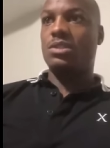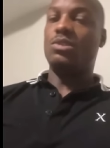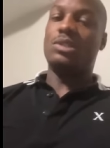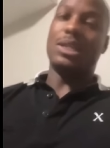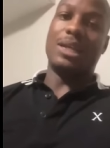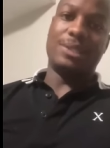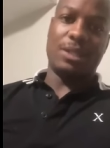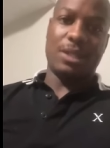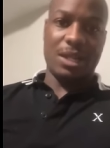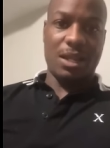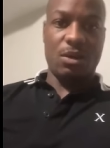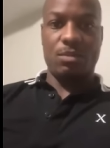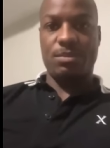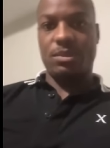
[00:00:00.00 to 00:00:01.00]
You to
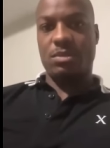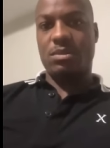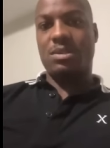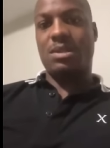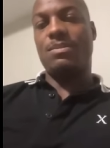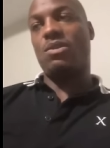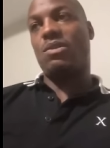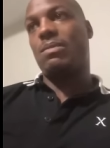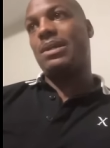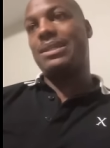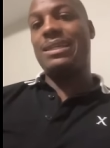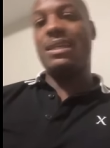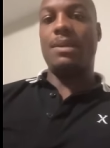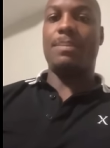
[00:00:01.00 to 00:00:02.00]
clout, bro. Come on,
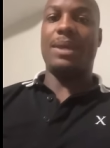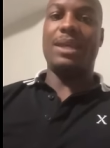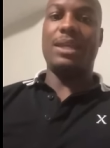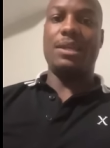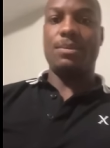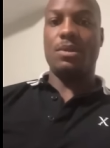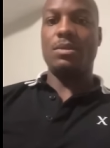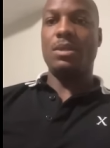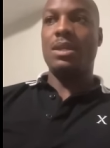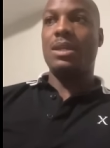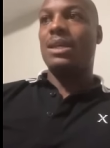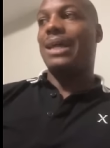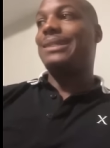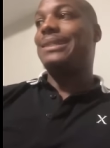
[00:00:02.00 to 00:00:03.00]
man. Get paid, bro.
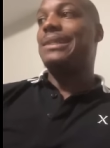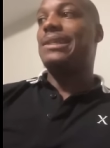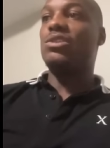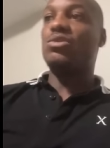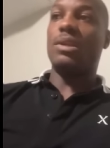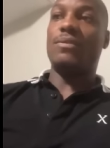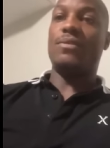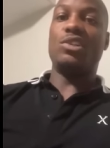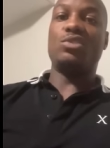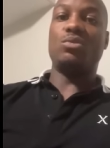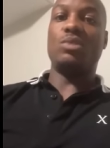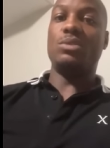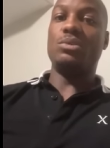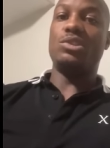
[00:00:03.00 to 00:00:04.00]
I did E20 verse
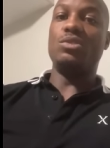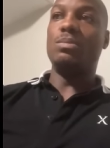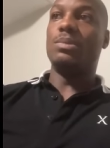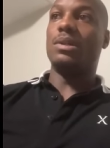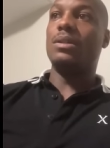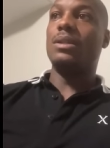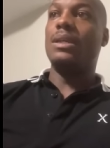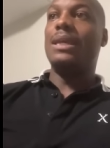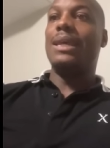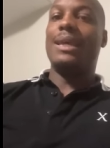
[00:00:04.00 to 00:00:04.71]
1 with you, bro.